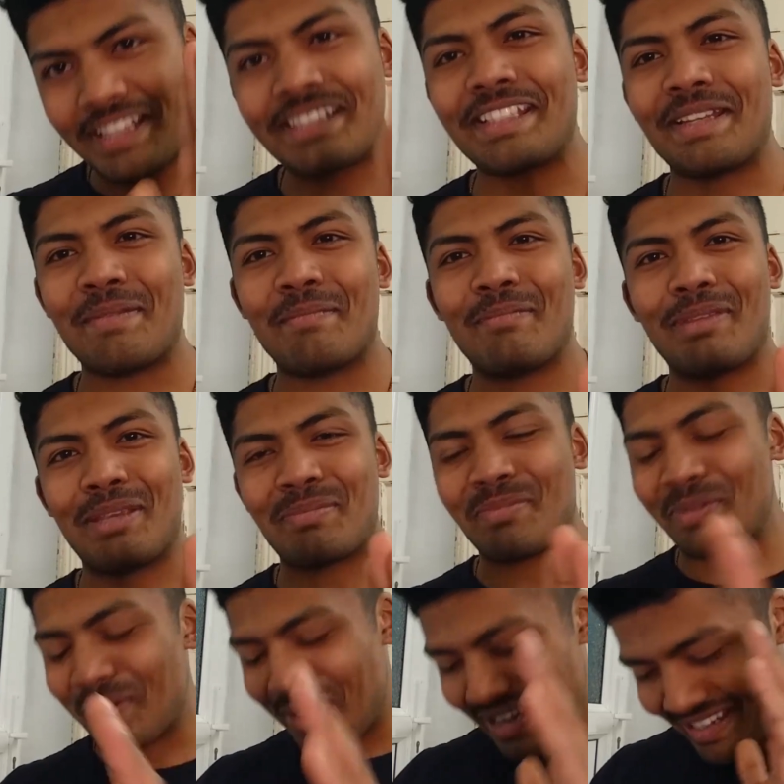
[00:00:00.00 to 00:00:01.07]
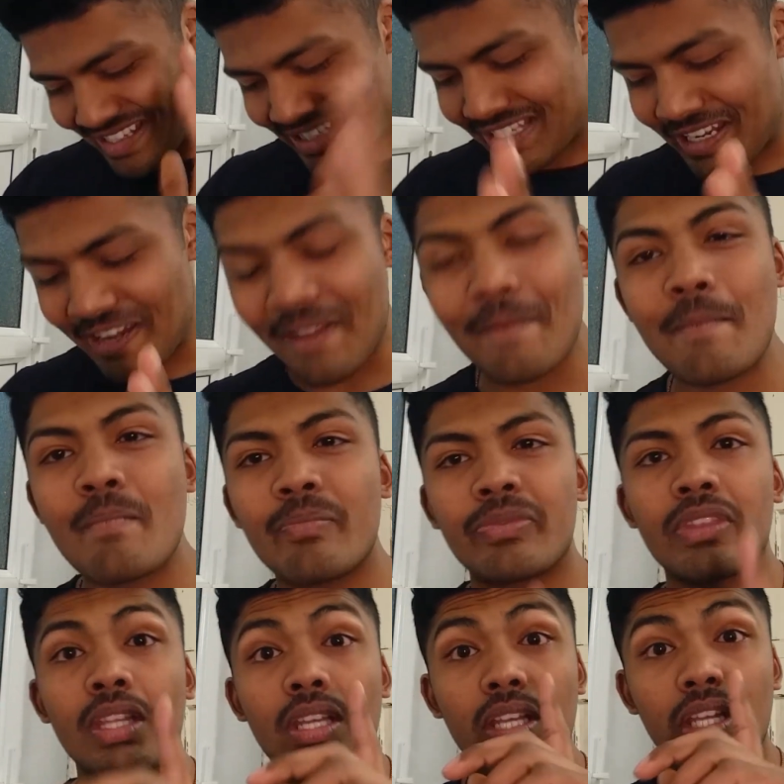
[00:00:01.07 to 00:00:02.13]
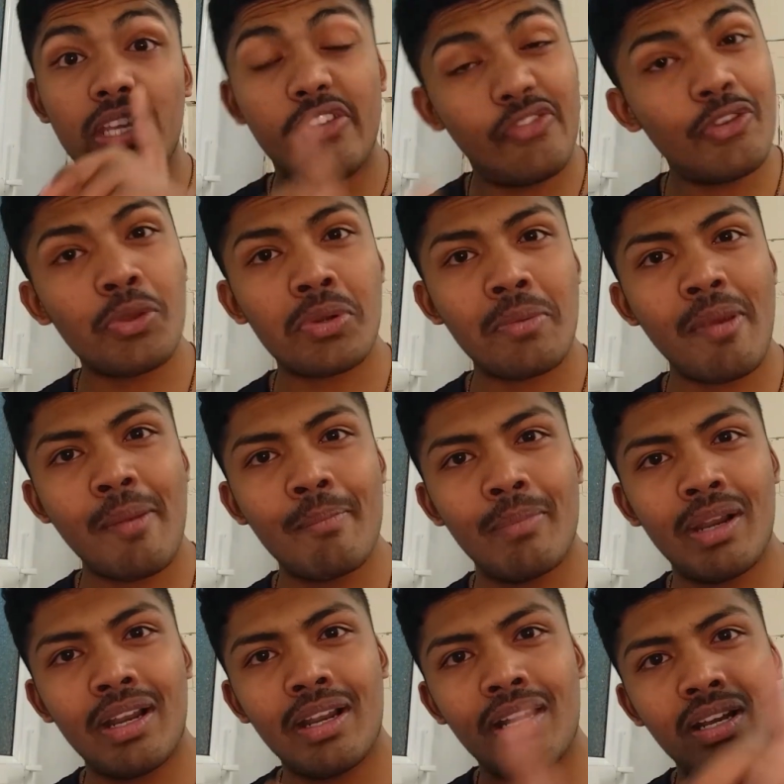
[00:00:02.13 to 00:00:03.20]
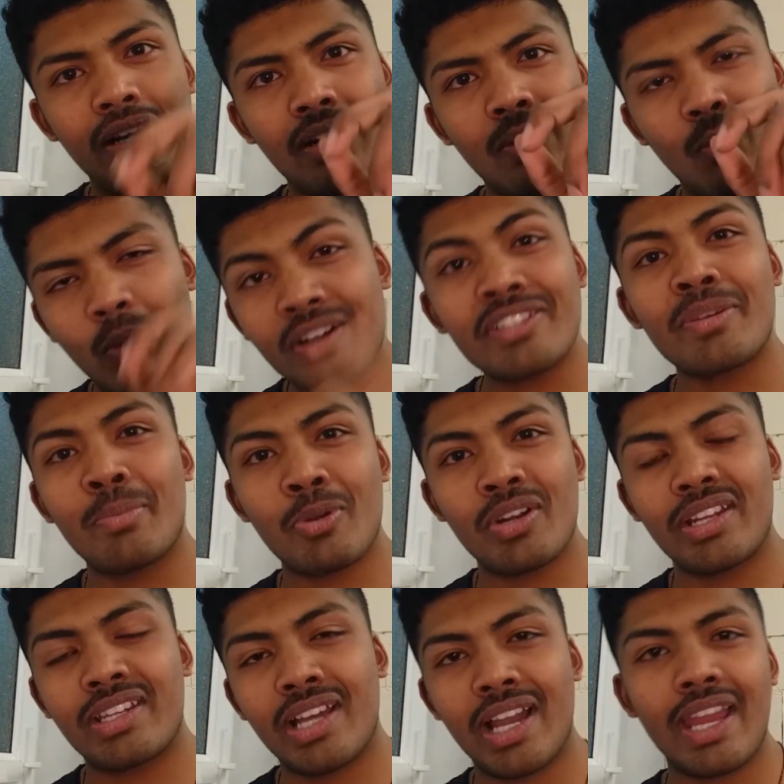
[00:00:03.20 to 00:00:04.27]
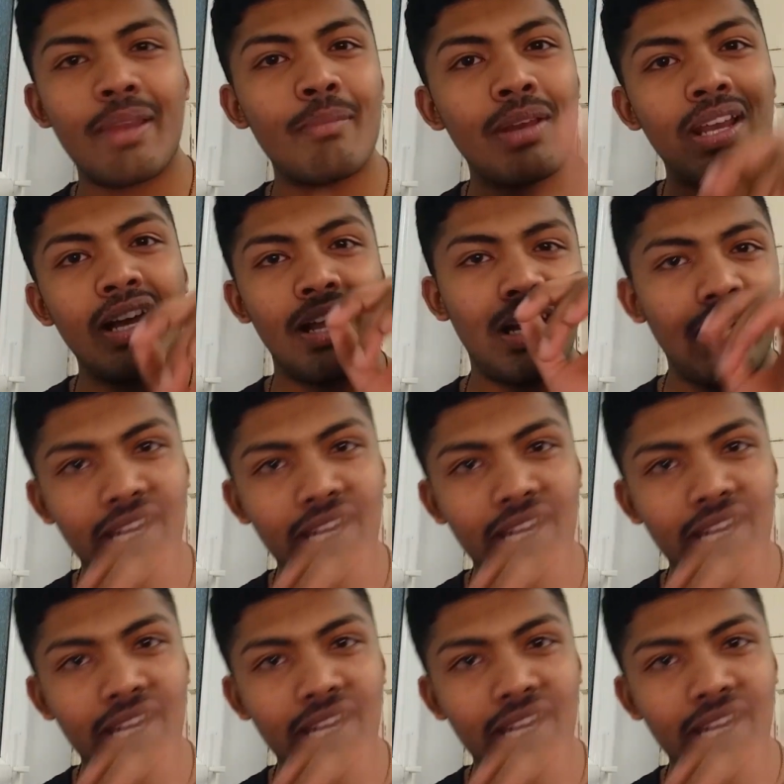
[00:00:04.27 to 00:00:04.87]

Listen, people, listen. If you remember once upon a time,